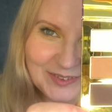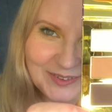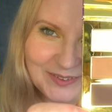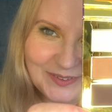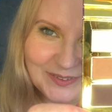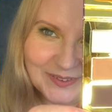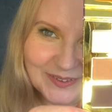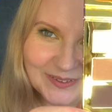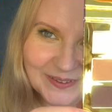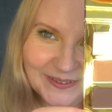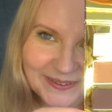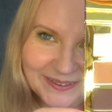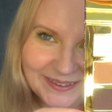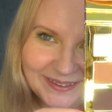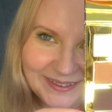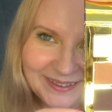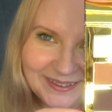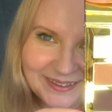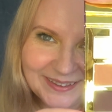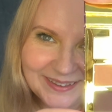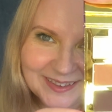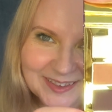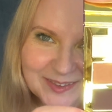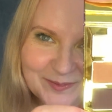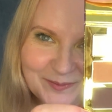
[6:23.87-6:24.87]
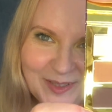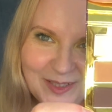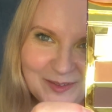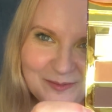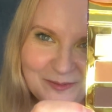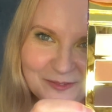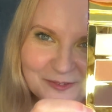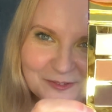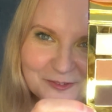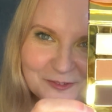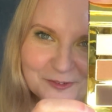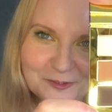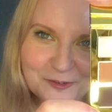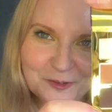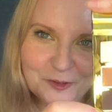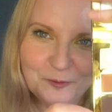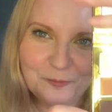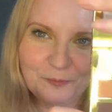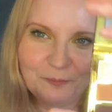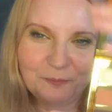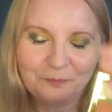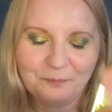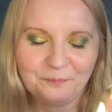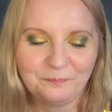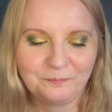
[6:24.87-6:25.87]
look I did this month,
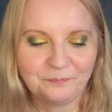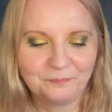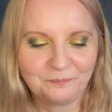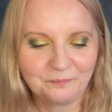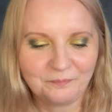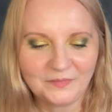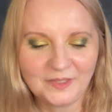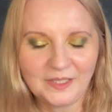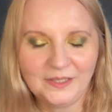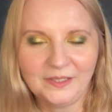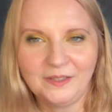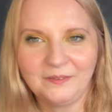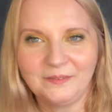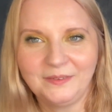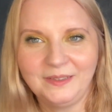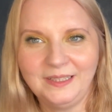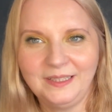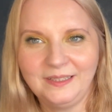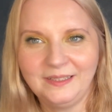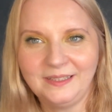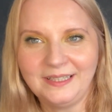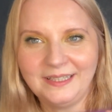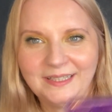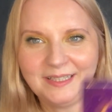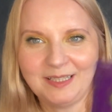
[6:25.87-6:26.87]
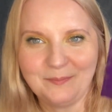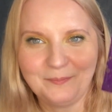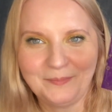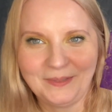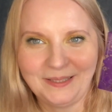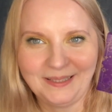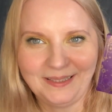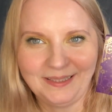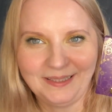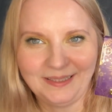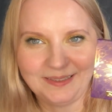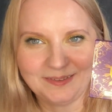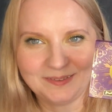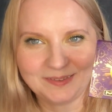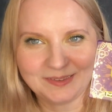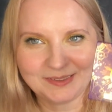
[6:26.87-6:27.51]
and I really like that palette.